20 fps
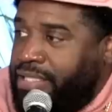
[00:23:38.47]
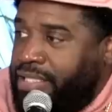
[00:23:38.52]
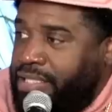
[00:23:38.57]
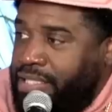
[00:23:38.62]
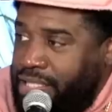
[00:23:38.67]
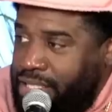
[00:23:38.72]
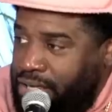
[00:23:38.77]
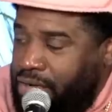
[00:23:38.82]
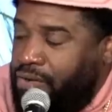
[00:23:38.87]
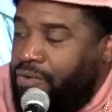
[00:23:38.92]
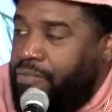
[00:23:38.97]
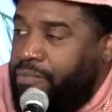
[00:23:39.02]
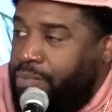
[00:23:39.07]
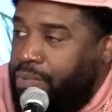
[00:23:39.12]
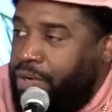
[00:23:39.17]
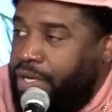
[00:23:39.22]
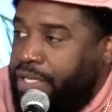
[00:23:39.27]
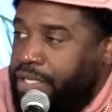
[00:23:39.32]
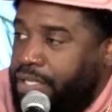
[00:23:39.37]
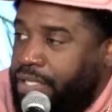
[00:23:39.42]
and he's a good
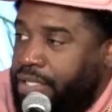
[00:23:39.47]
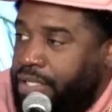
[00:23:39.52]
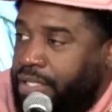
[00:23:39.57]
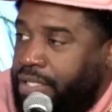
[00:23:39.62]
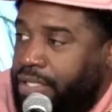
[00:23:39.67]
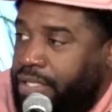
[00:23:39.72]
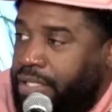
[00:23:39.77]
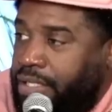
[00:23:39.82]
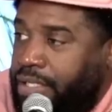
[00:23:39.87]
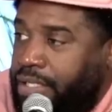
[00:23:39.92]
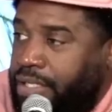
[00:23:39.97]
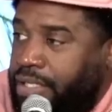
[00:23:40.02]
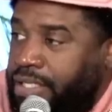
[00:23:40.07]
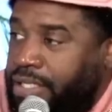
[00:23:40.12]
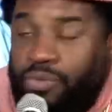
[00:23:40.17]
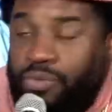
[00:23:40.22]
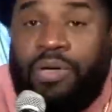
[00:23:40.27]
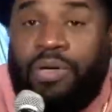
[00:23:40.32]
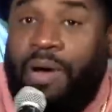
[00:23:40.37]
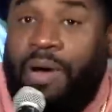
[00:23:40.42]
homeboy.
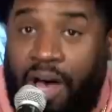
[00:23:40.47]
This